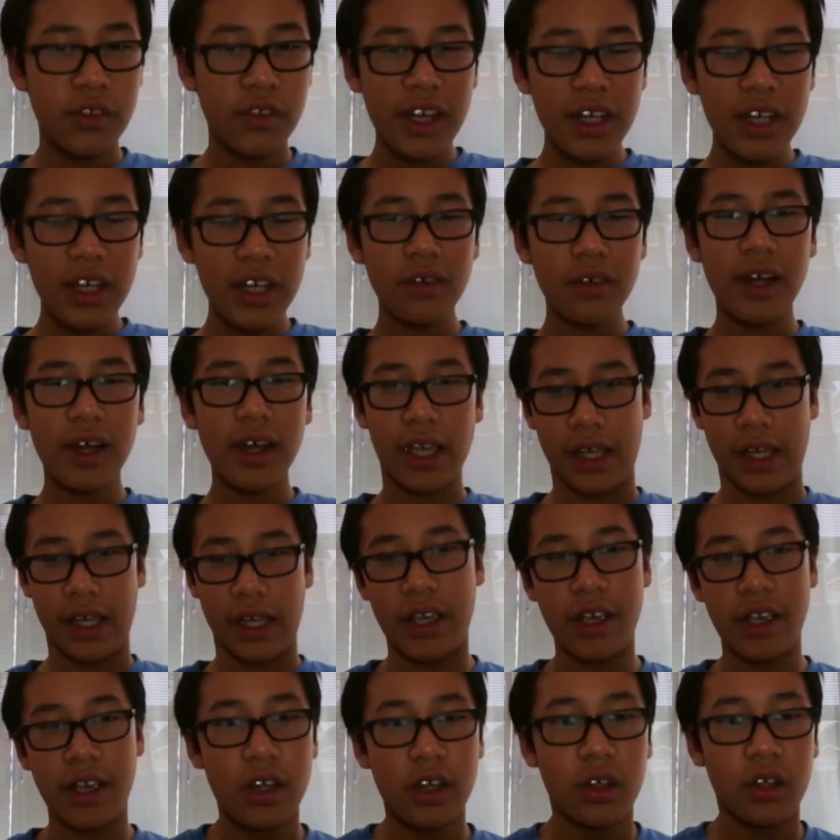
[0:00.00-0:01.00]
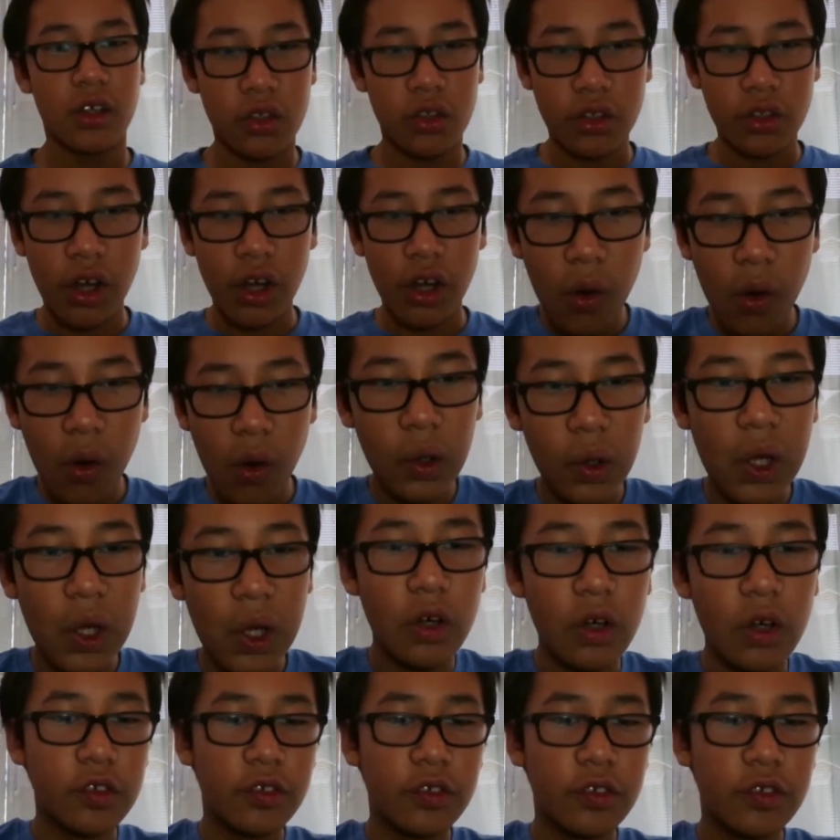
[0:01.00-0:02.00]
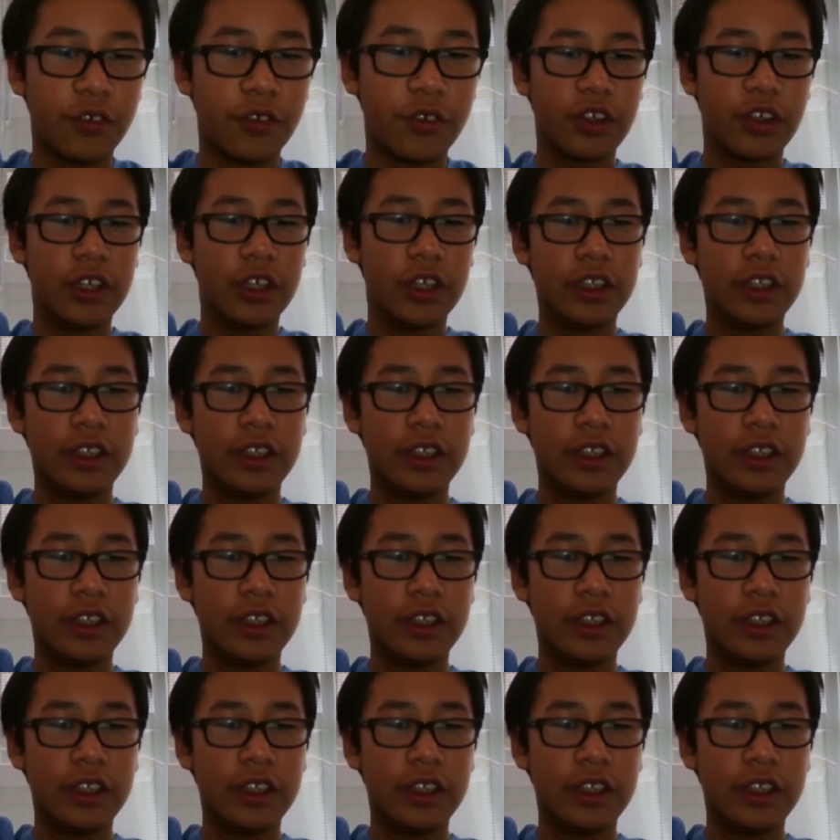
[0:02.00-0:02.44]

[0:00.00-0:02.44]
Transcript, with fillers: anyway, there's a whole lot of